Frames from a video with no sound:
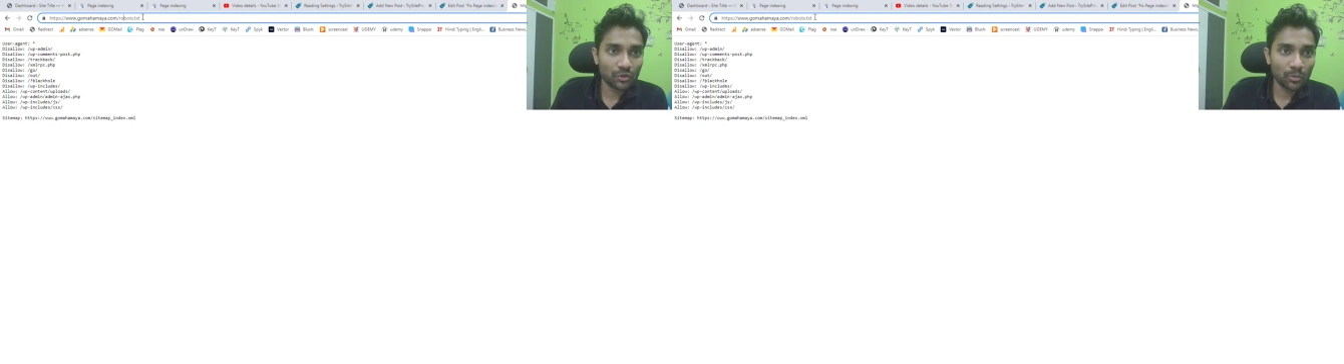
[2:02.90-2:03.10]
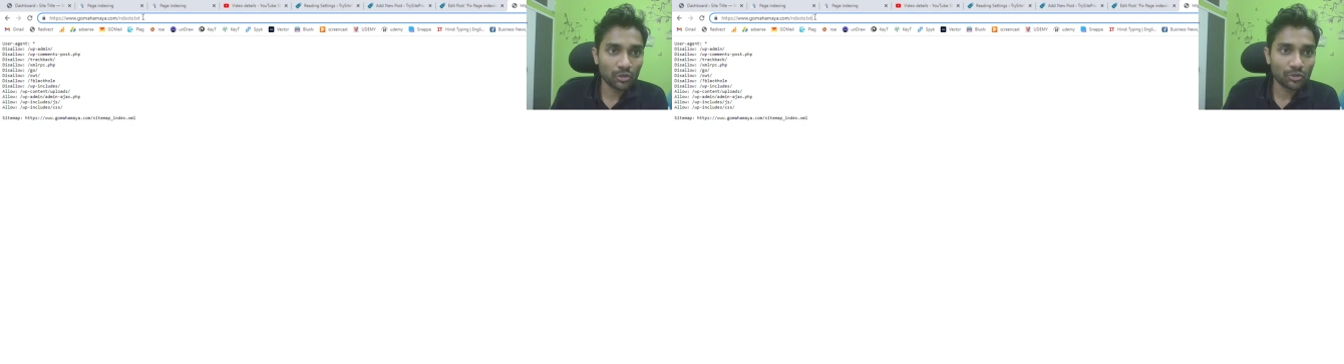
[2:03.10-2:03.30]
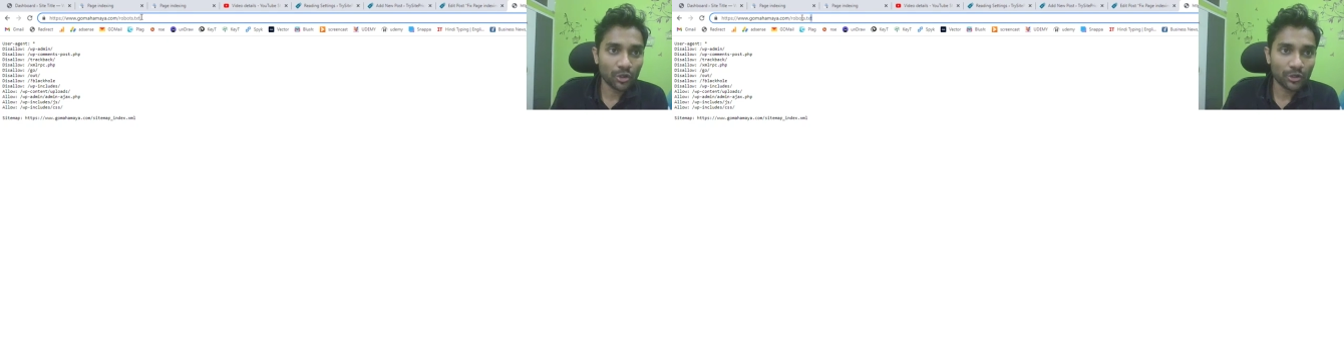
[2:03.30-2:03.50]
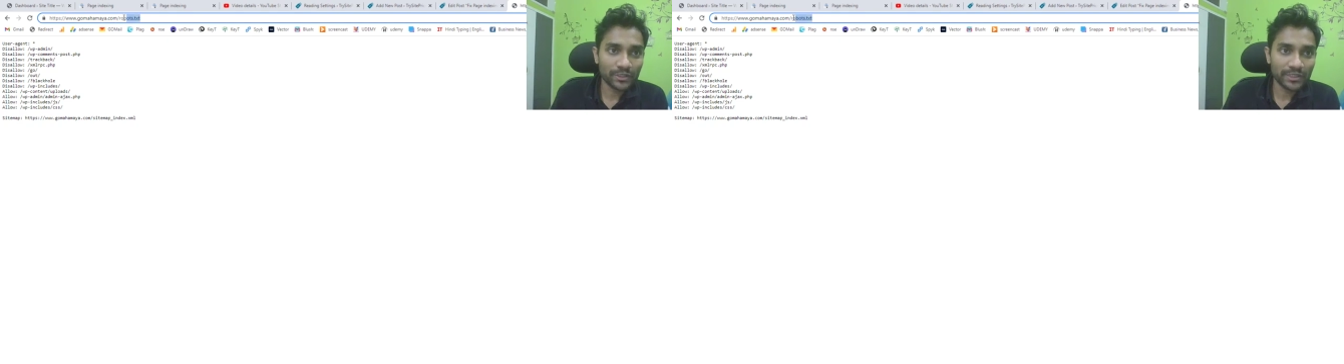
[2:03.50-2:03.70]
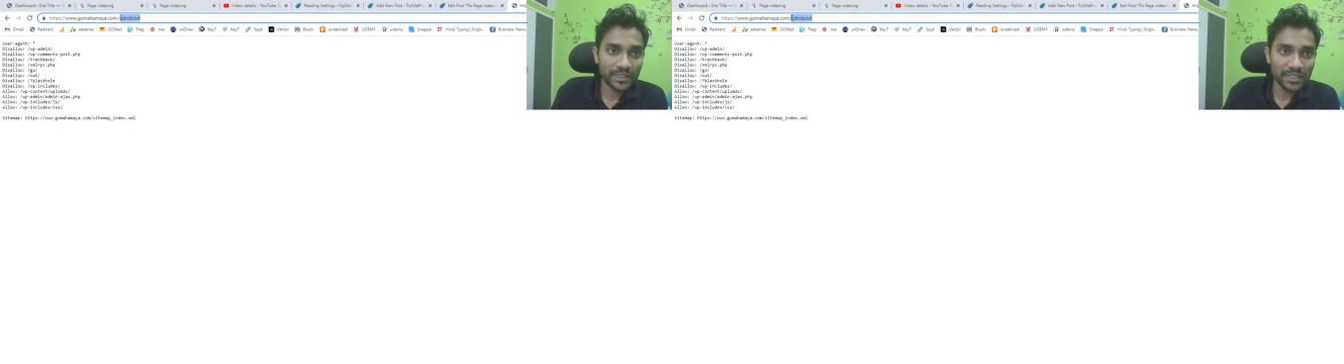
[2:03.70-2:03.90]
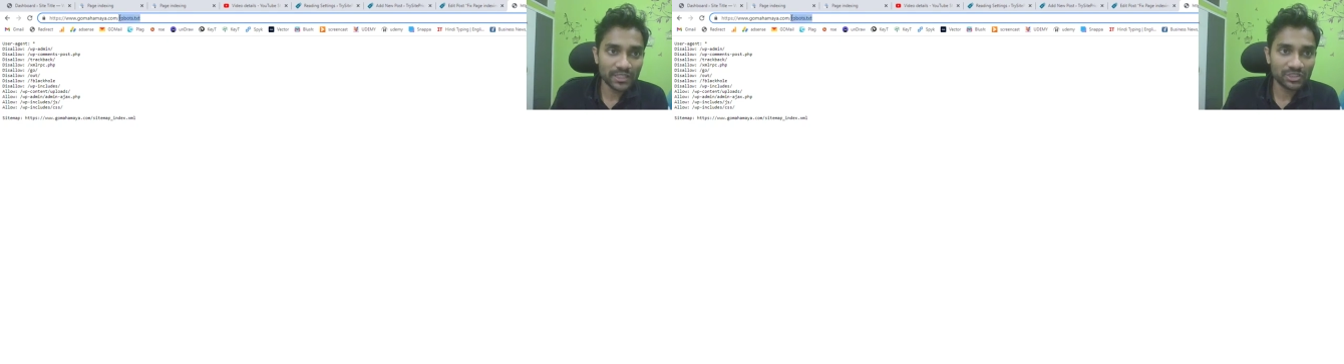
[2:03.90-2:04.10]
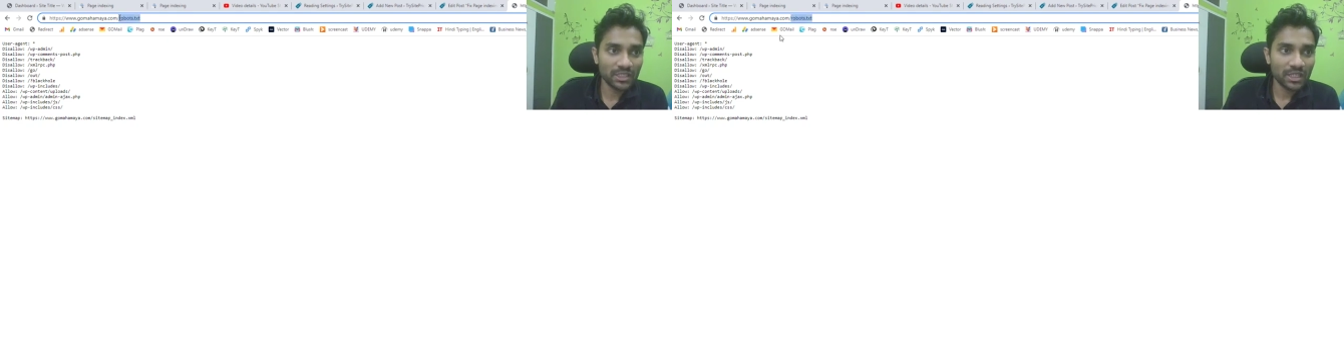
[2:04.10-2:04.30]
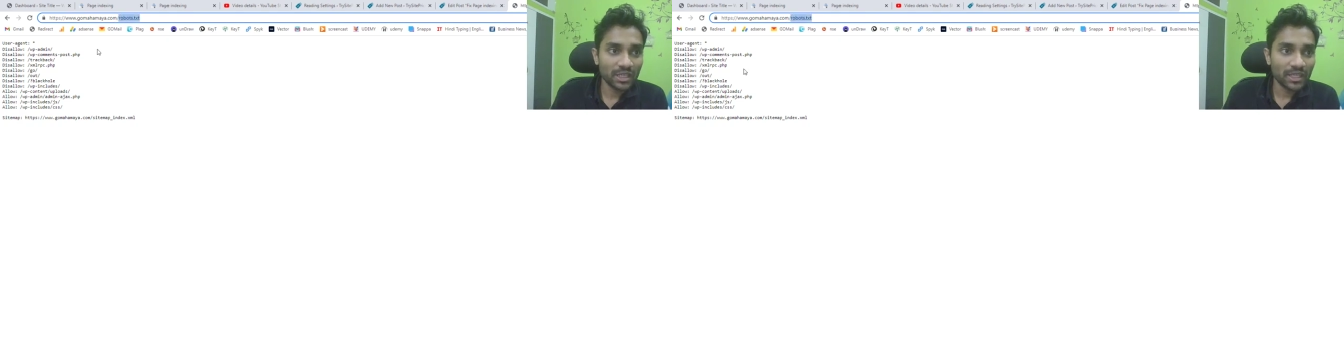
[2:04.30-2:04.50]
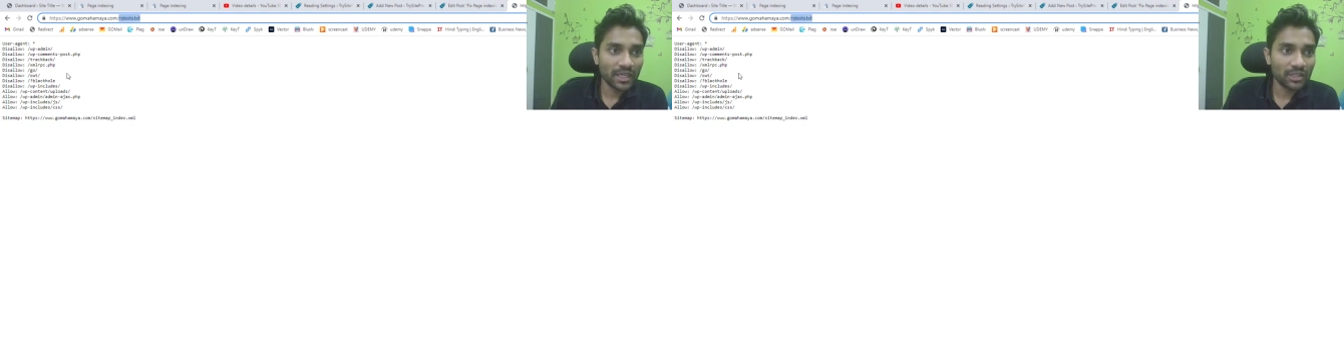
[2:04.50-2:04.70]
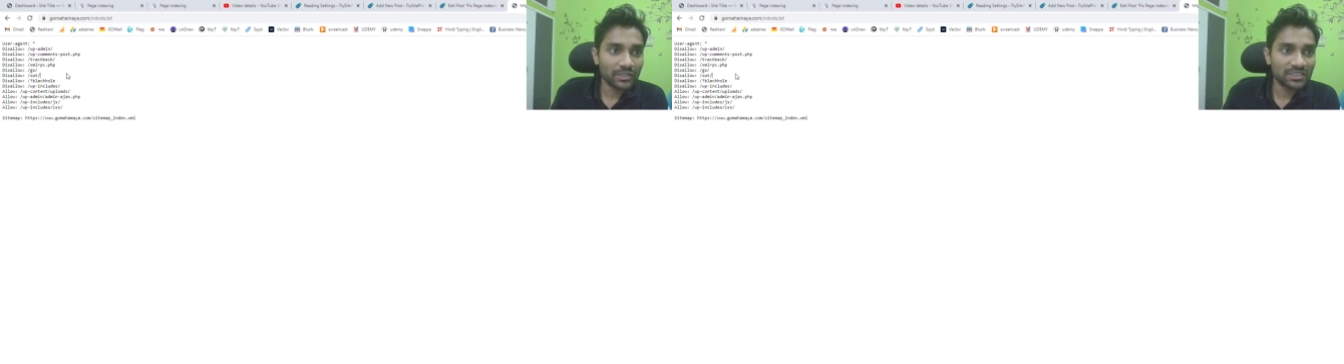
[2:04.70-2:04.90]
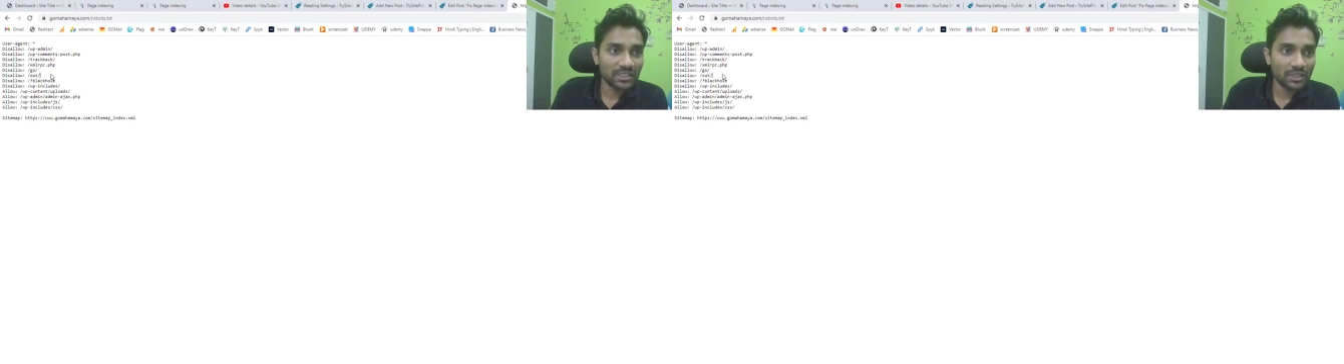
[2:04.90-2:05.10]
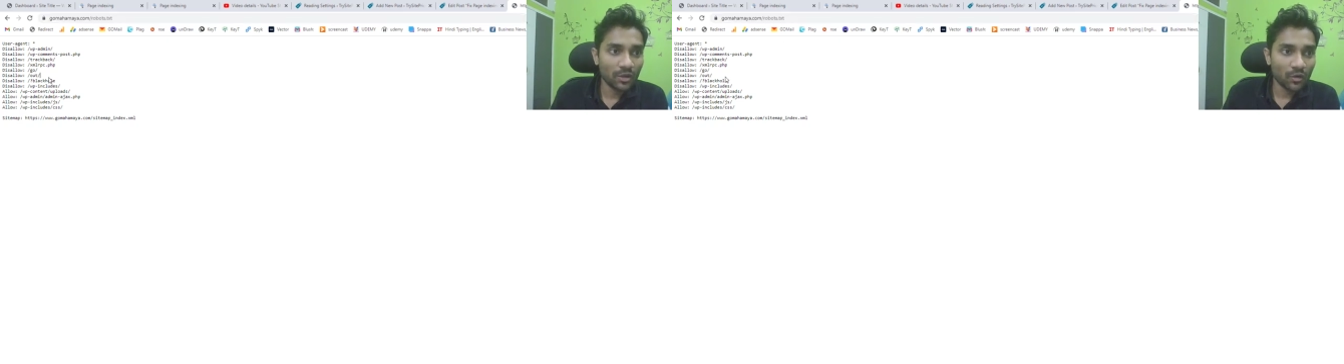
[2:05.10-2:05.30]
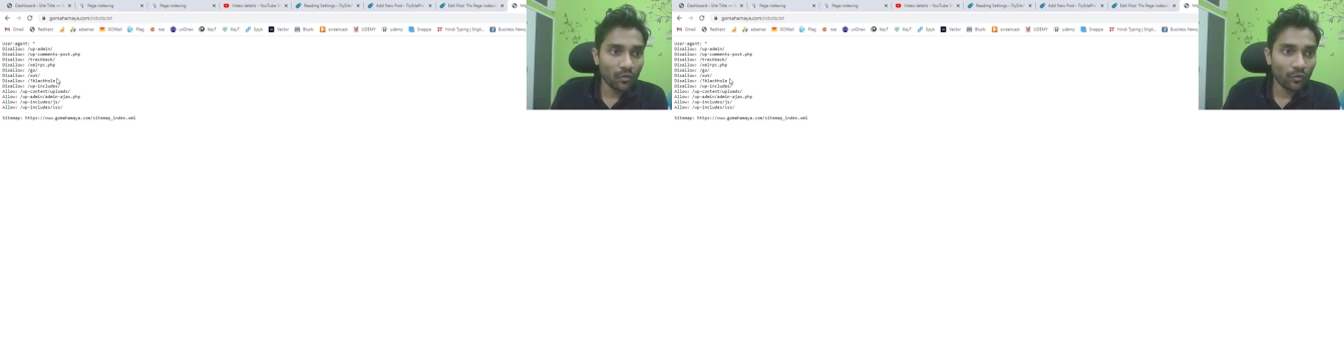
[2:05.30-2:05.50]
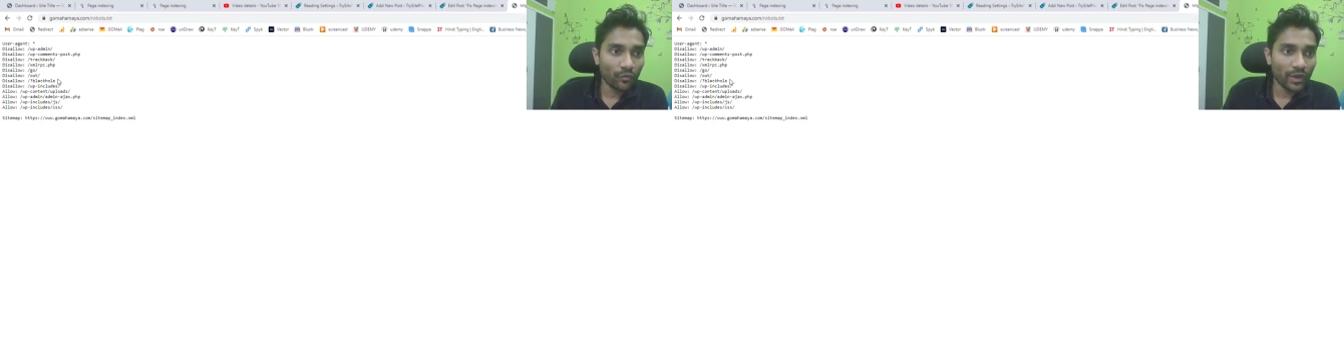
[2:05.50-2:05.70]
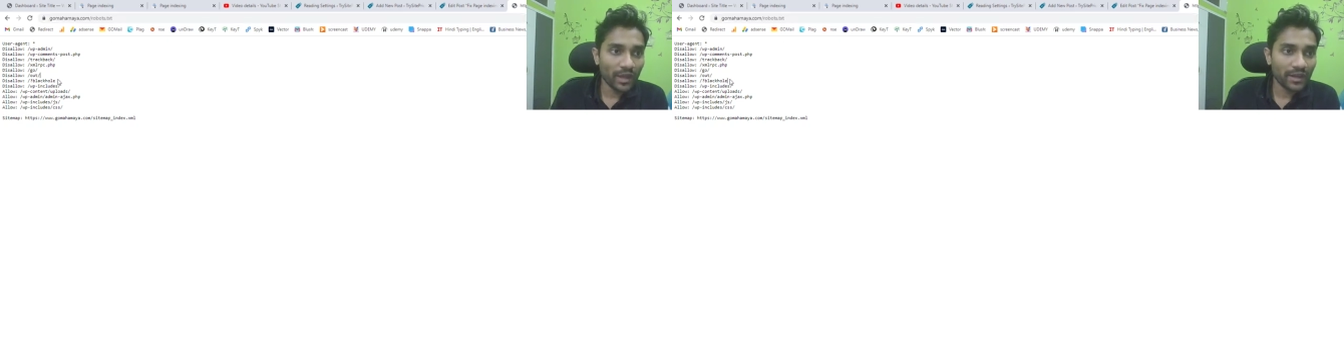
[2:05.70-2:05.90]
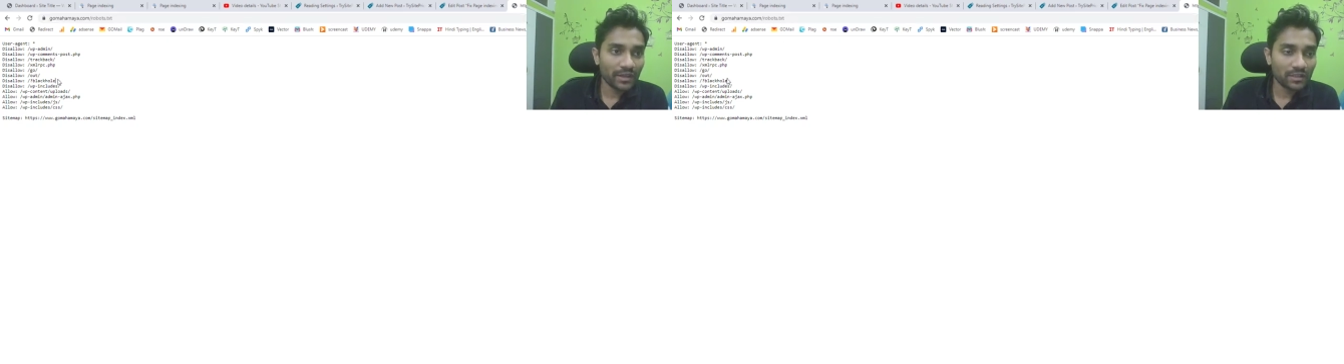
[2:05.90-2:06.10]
robot dot t x t, here you can see where